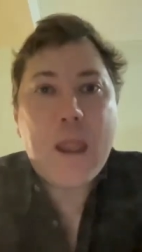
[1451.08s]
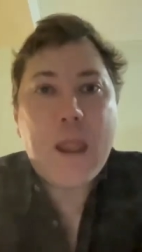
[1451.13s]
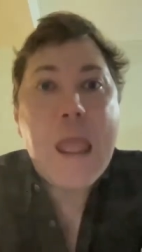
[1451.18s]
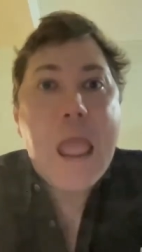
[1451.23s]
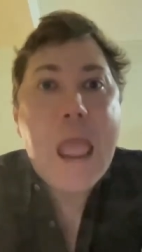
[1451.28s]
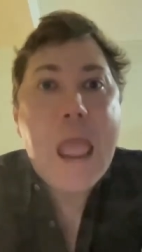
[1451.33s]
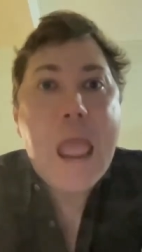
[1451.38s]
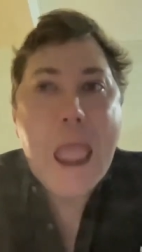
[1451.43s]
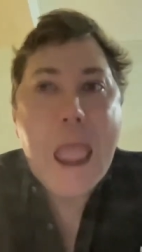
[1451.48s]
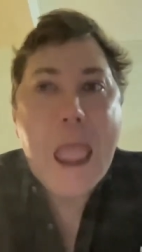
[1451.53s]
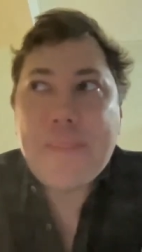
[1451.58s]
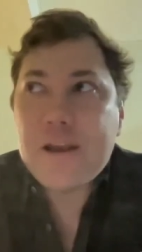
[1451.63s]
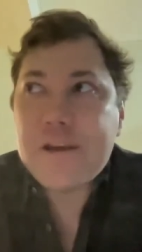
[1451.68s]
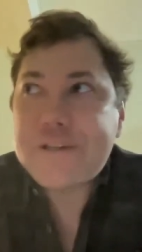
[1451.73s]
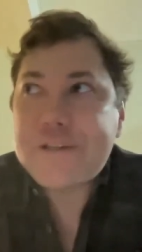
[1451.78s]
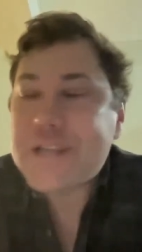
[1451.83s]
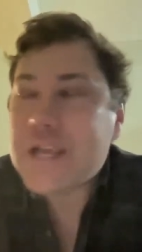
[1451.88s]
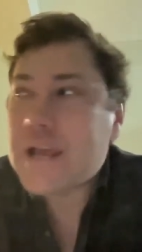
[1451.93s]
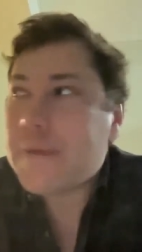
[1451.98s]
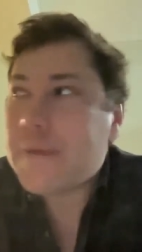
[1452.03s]
right. And
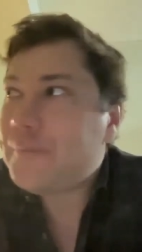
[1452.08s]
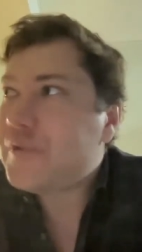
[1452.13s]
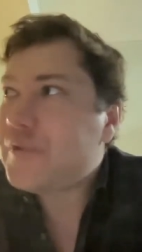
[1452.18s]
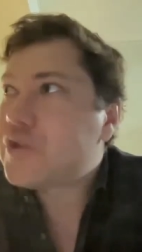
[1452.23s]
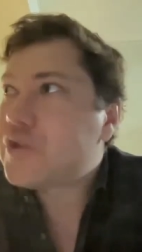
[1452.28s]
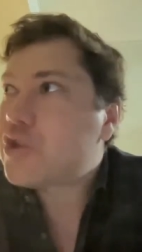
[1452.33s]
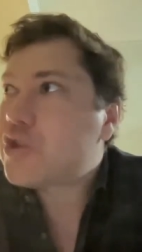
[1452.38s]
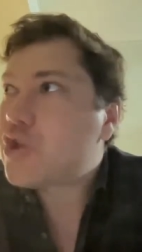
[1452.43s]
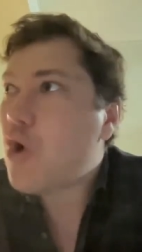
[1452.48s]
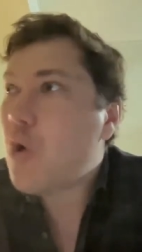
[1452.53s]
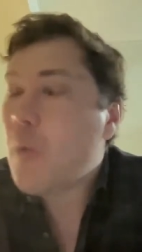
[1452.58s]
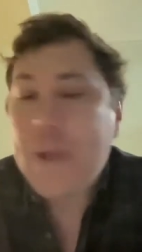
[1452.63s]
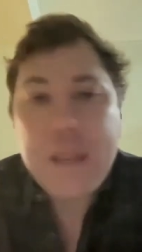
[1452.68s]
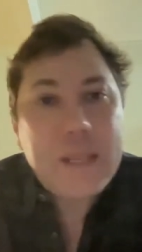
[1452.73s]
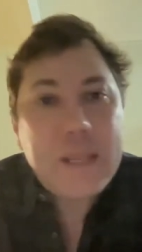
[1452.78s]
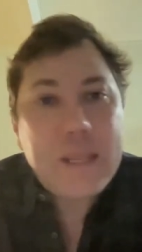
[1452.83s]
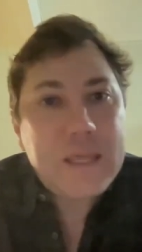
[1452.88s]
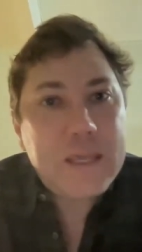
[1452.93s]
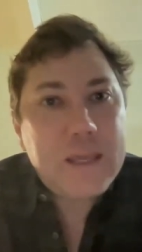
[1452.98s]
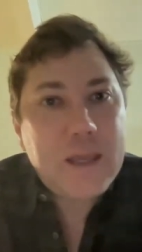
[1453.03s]
there's so
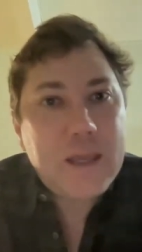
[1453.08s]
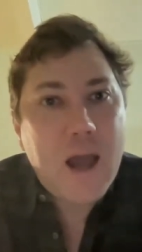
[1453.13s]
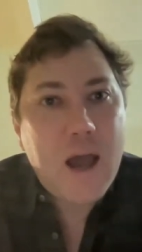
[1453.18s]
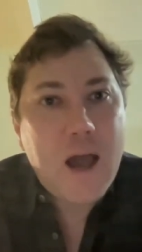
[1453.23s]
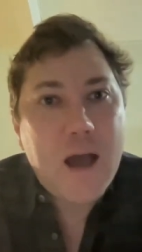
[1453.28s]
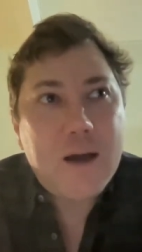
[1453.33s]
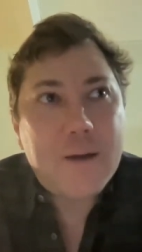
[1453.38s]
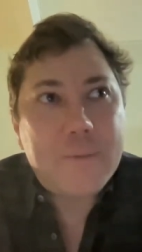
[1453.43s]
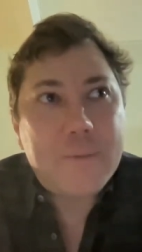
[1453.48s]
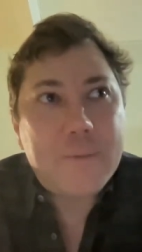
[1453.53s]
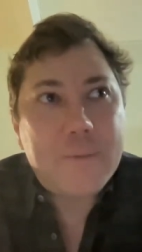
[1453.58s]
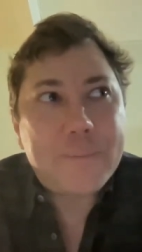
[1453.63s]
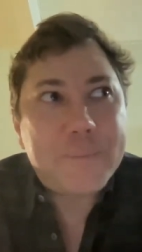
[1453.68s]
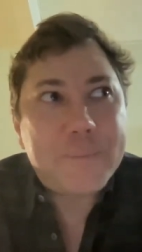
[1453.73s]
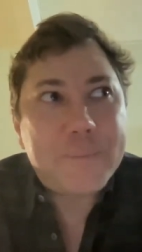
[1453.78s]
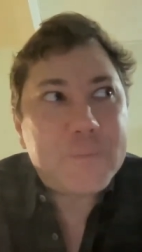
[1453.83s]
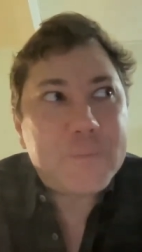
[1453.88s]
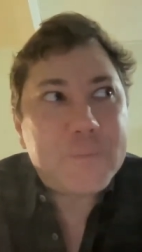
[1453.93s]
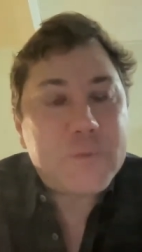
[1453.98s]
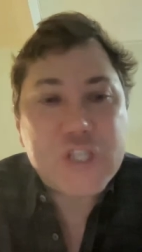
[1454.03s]
many
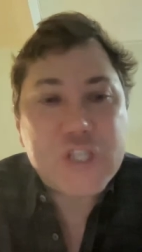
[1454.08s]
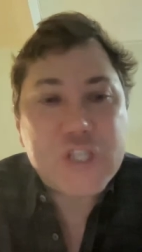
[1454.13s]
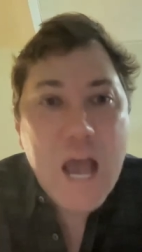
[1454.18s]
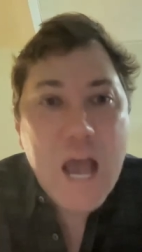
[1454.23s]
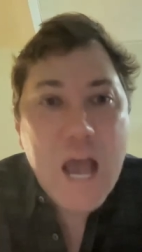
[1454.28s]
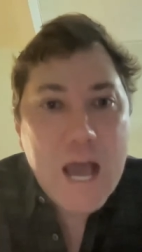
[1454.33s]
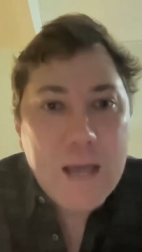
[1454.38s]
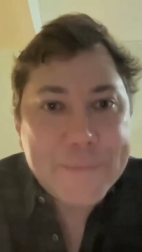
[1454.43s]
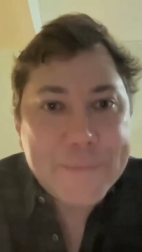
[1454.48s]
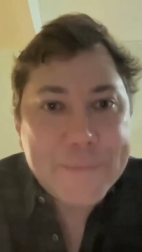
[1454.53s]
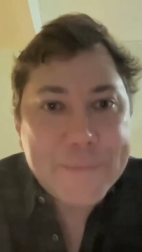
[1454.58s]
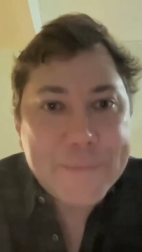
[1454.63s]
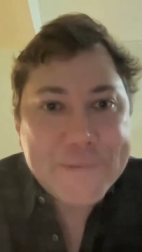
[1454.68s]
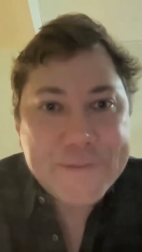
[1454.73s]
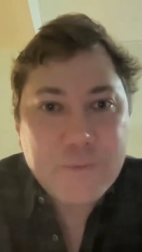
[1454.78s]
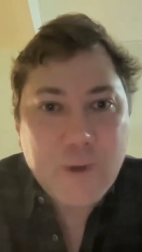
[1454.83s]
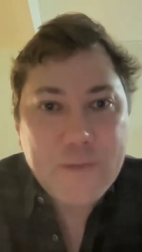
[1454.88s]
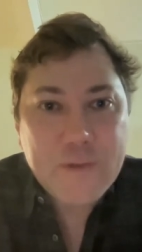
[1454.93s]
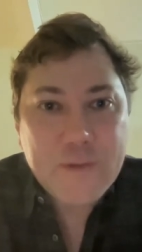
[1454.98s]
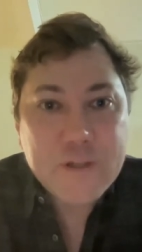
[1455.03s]
um
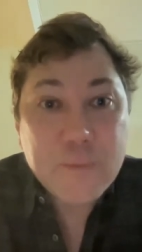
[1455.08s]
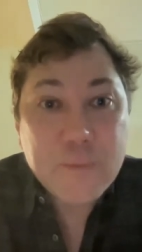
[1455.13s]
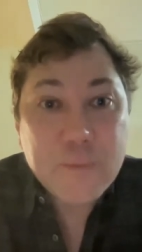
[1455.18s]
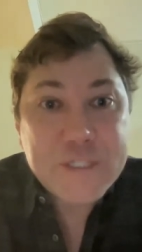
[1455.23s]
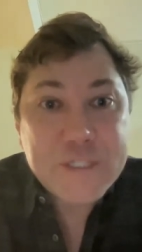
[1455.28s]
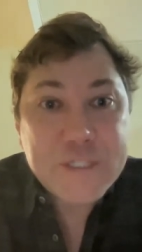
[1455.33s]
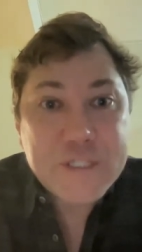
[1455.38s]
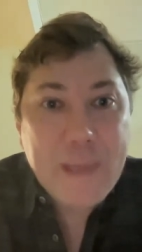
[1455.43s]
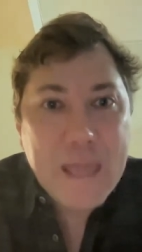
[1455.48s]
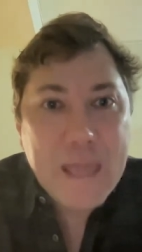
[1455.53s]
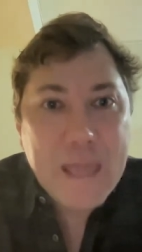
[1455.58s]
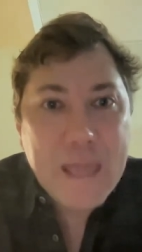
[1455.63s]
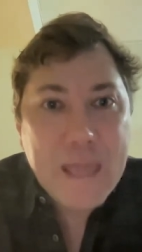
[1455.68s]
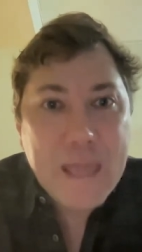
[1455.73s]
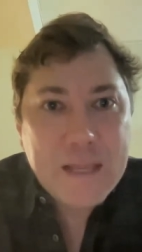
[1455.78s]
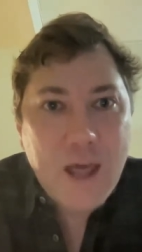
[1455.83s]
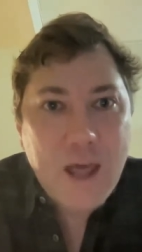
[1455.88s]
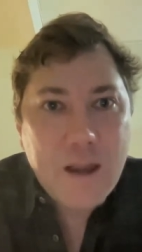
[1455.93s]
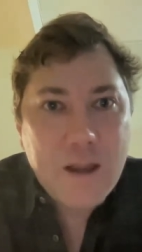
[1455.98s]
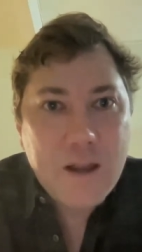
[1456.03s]
jobs, right? There's so much demand
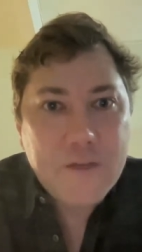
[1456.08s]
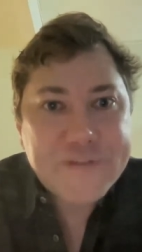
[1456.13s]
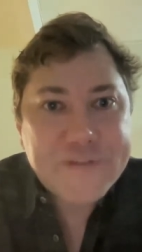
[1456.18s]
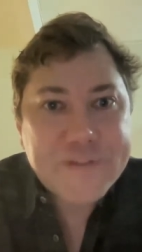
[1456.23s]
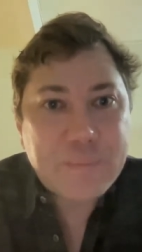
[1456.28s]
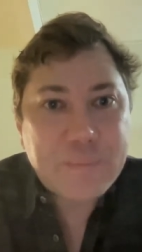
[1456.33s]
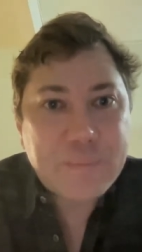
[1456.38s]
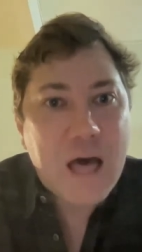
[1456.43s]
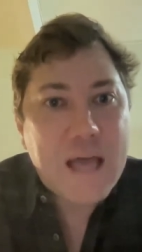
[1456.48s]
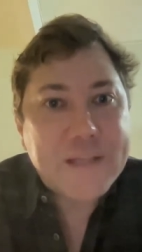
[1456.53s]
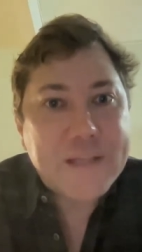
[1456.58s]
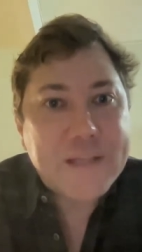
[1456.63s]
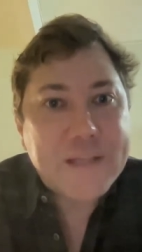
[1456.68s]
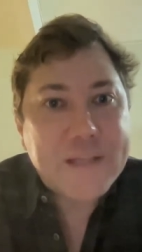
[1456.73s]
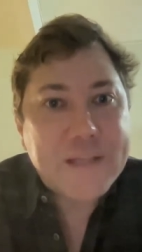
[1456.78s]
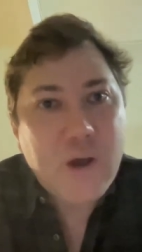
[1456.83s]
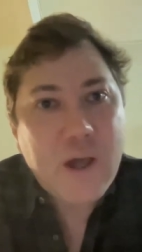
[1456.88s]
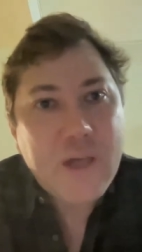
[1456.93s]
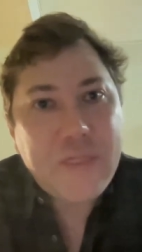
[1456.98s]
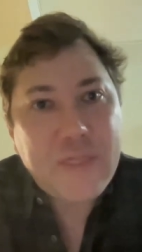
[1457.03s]
and not enough supply.
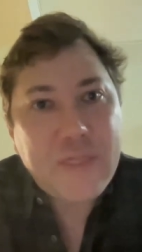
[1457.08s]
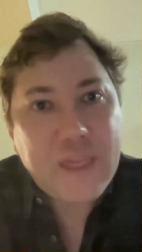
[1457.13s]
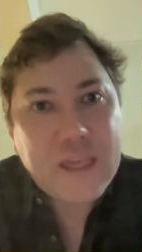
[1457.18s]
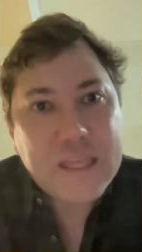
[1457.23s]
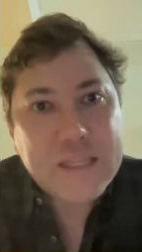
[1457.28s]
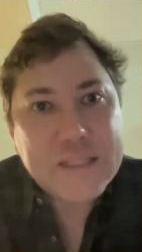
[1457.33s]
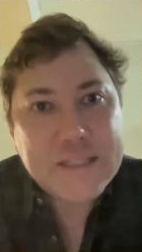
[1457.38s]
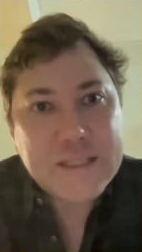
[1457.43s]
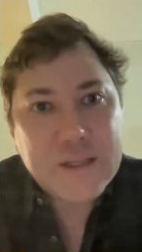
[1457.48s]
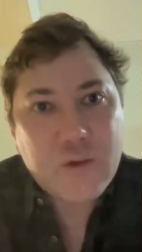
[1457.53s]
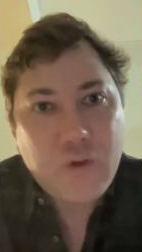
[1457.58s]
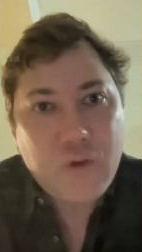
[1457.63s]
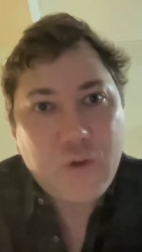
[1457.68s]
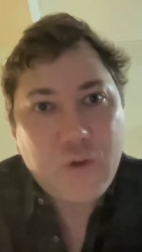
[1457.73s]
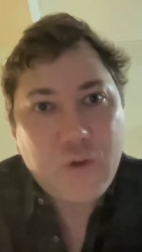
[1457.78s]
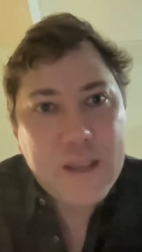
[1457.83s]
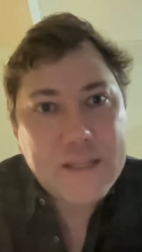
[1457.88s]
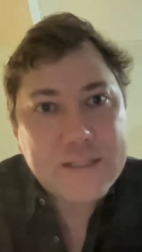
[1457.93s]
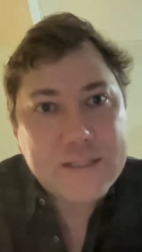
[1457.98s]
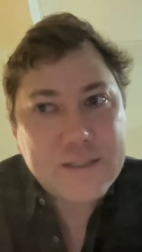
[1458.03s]
So I think it's a
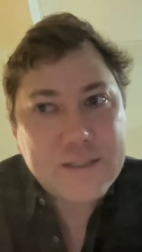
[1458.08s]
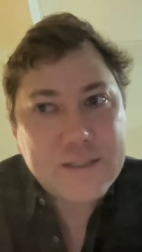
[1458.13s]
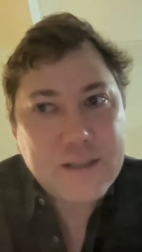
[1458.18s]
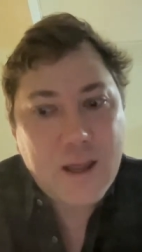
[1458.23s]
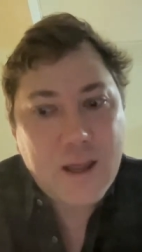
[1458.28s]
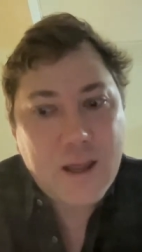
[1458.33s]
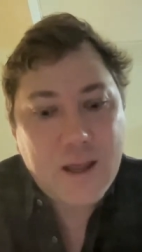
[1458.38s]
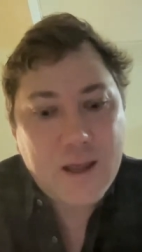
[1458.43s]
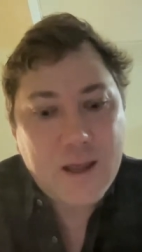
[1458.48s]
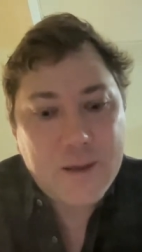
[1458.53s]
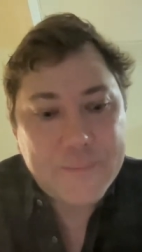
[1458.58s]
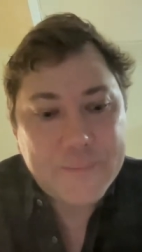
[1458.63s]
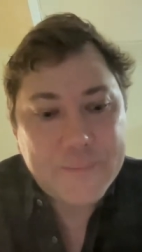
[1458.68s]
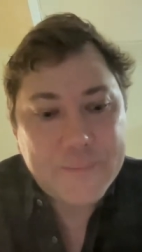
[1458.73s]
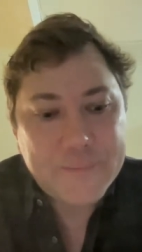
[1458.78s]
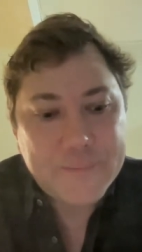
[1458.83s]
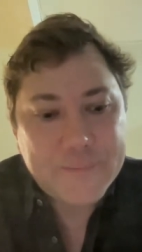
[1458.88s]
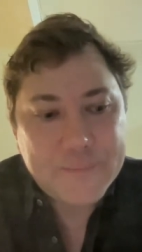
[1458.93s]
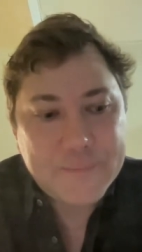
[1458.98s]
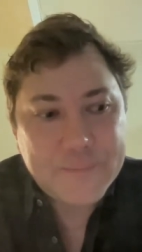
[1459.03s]
great
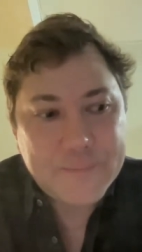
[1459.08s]
um